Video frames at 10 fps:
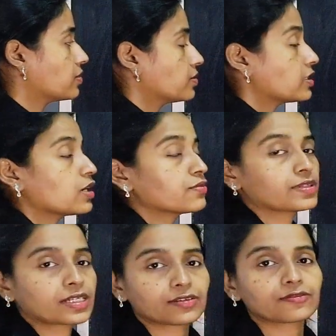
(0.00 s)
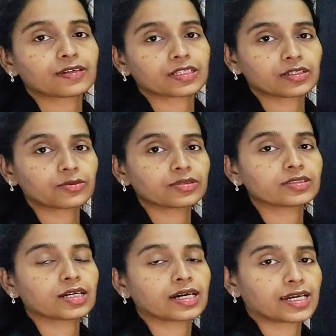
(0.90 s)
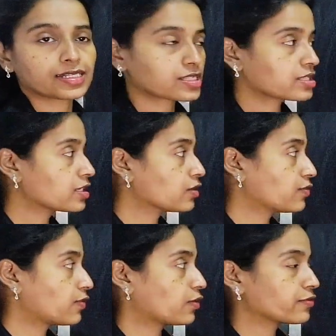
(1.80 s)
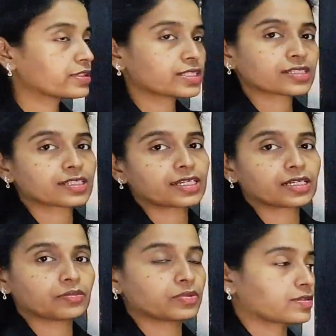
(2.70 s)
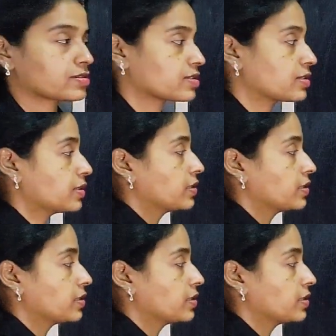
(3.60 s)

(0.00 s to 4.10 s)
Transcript: Now we can find out the HCF of these three numbers.